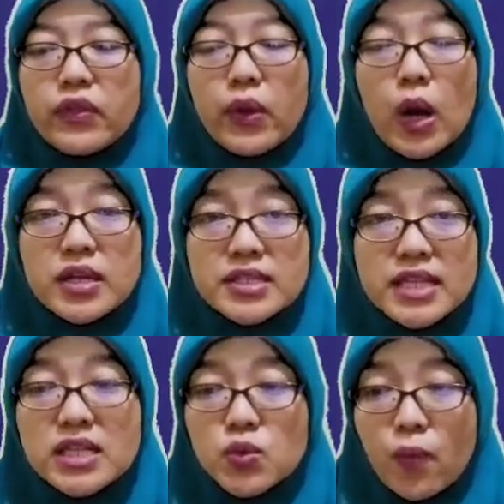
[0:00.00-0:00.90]
There are
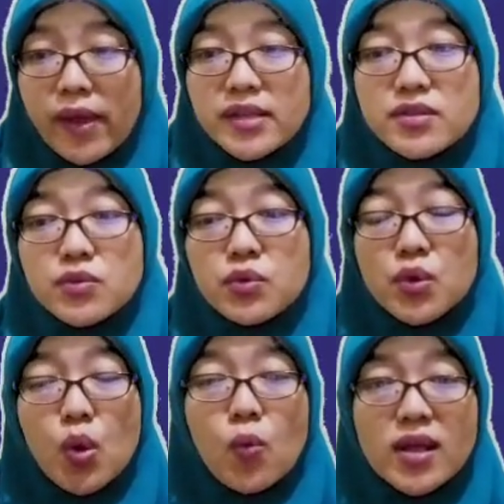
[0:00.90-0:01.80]
6 ways to
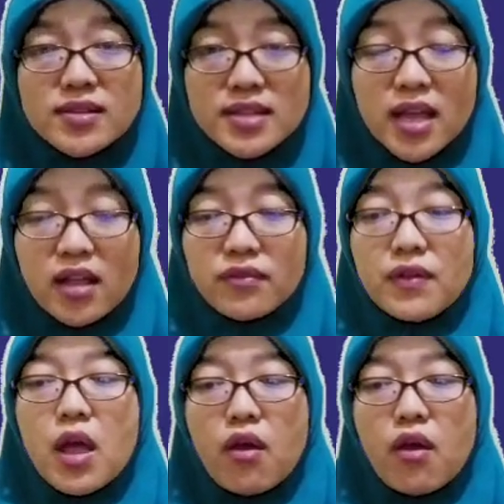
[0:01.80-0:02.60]
know oneself.